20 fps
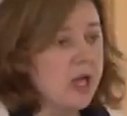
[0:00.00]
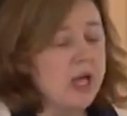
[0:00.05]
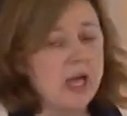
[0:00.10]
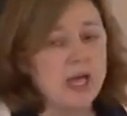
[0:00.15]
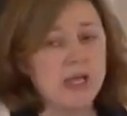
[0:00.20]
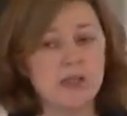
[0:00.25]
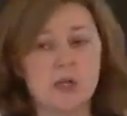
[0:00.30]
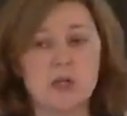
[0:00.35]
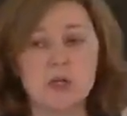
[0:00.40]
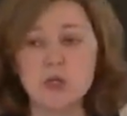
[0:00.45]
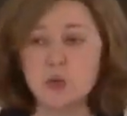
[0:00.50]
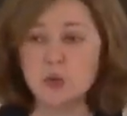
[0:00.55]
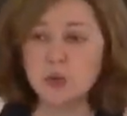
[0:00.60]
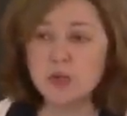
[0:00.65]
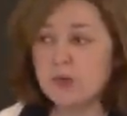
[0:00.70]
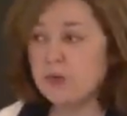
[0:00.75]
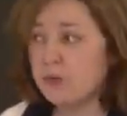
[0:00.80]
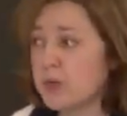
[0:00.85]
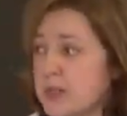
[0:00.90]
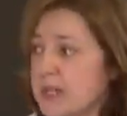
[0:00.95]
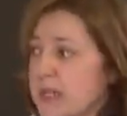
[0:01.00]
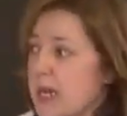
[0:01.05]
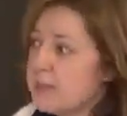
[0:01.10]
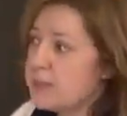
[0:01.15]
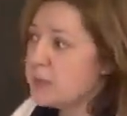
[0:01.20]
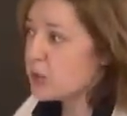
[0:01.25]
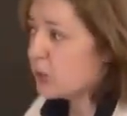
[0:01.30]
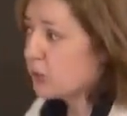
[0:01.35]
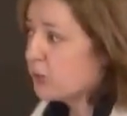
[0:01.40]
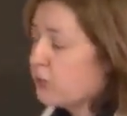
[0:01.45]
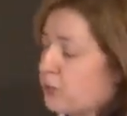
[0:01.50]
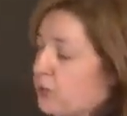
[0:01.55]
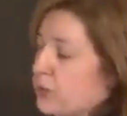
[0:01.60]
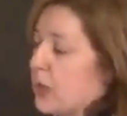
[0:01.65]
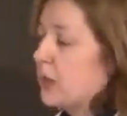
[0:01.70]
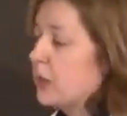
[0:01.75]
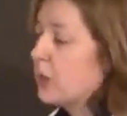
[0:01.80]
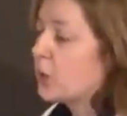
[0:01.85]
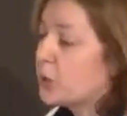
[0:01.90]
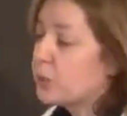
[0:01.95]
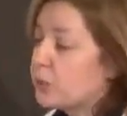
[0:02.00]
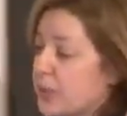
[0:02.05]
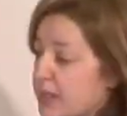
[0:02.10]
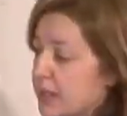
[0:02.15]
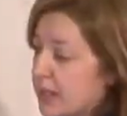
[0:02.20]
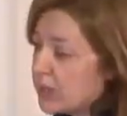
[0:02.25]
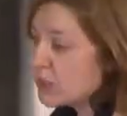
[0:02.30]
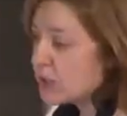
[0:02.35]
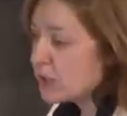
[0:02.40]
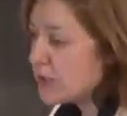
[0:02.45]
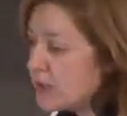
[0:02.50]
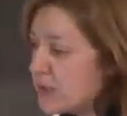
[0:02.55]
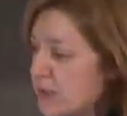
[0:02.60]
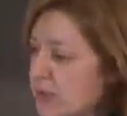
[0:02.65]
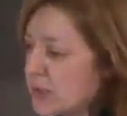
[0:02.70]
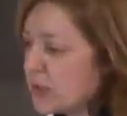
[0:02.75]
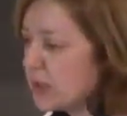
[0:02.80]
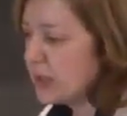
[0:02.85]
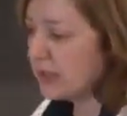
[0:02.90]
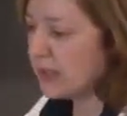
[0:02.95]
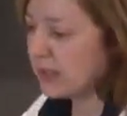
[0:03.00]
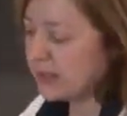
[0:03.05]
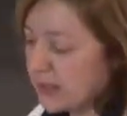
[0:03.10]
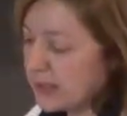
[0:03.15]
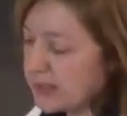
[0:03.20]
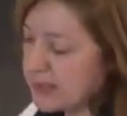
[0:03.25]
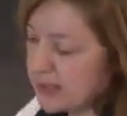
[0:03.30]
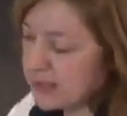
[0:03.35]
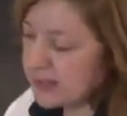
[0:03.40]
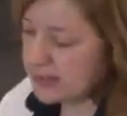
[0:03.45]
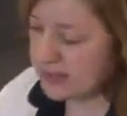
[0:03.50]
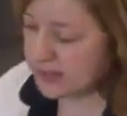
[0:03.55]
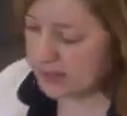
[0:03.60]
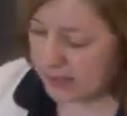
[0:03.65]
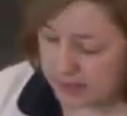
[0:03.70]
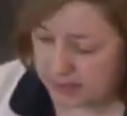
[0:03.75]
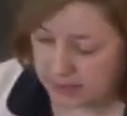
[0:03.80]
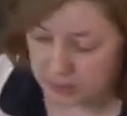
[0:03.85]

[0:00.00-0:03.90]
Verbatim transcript: And there are two different types of uh, combinations that exist in